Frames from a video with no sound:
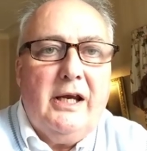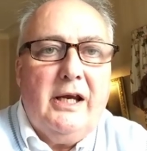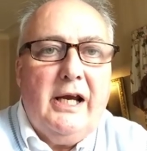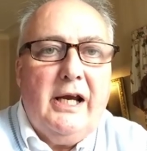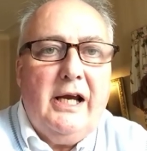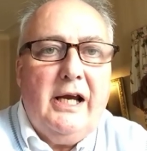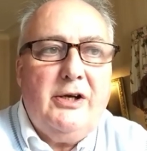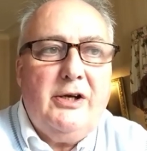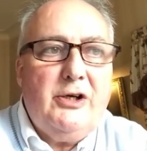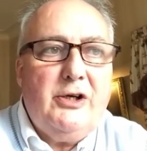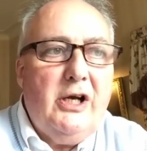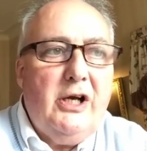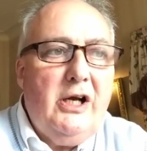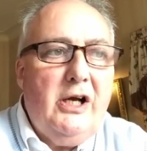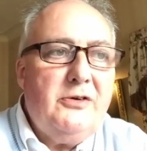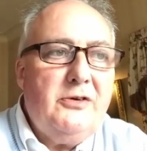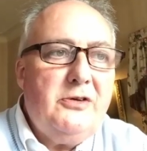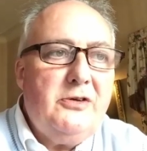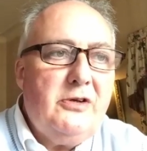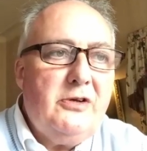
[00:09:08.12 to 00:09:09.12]
Had
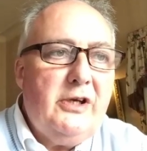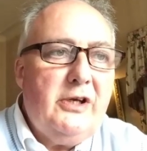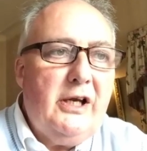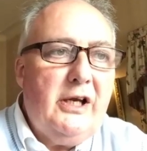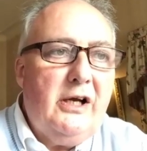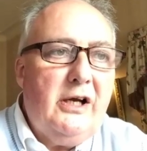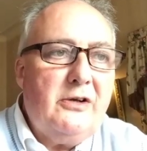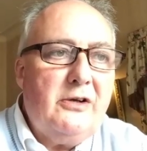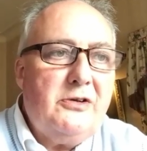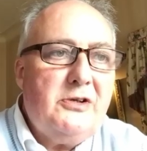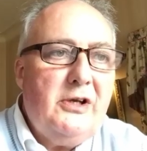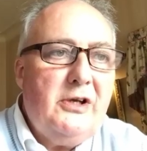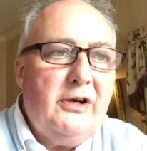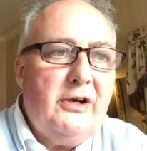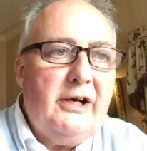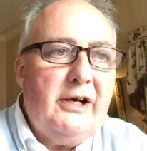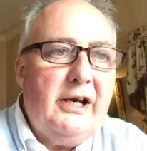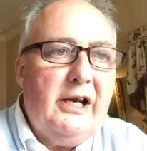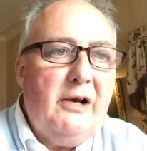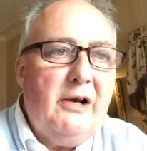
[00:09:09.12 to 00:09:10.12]
Charles, as a young son
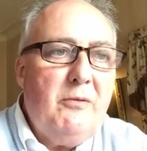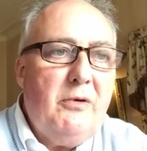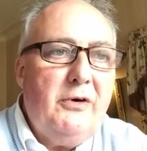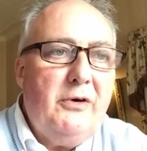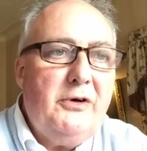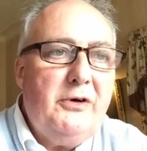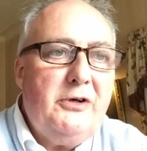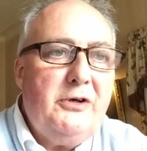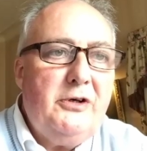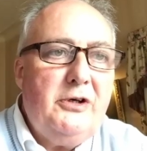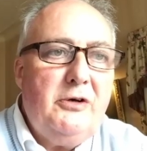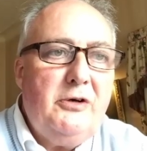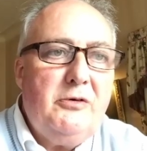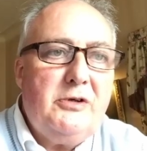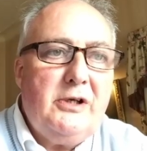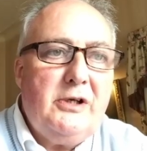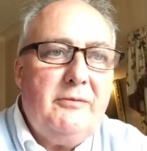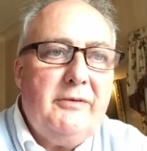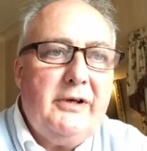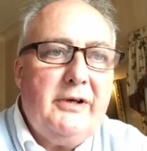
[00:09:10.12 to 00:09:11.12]
and heir, wanted to do
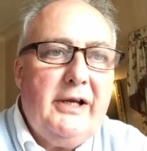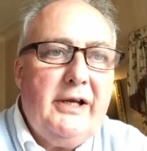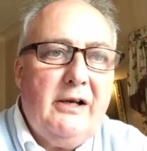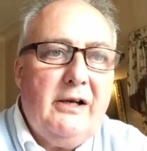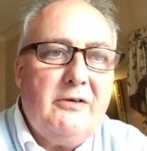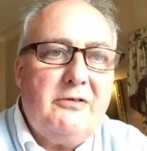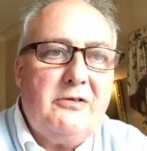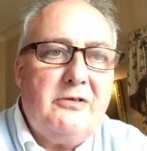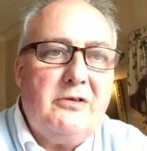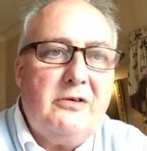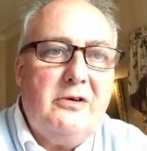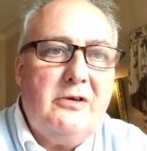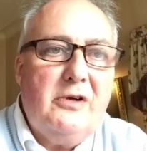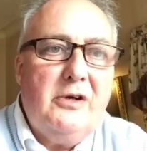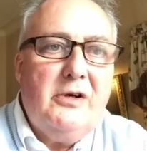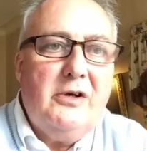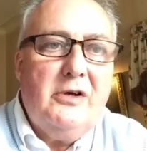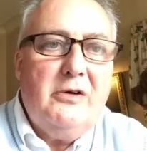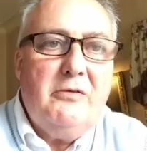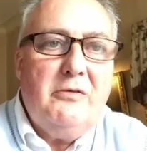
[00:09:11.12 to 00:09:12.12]
something else
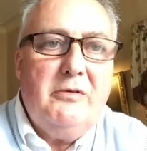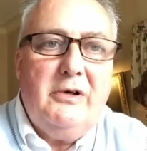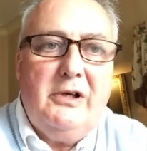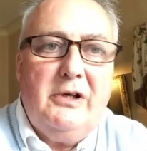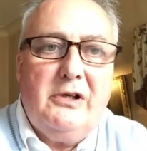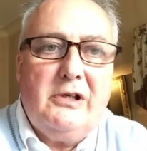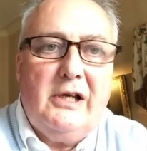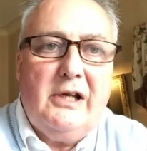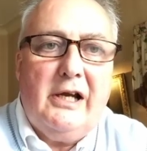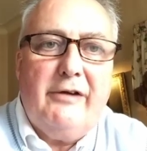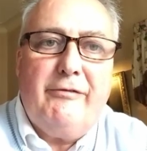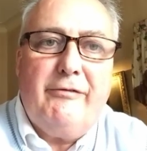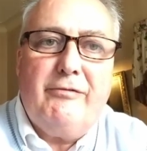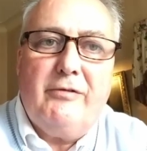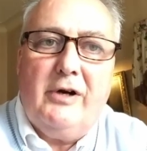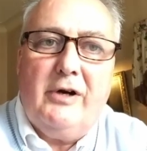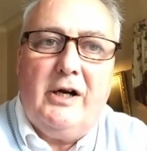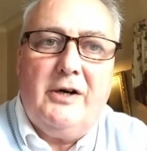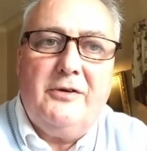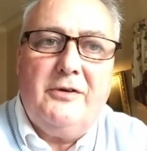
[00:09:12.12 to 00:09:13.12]
with his life
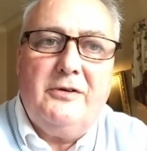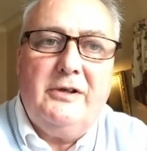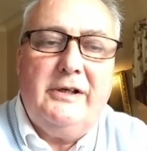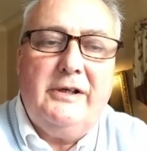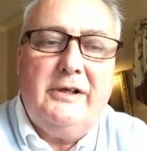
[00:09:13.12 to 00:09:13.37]
rather than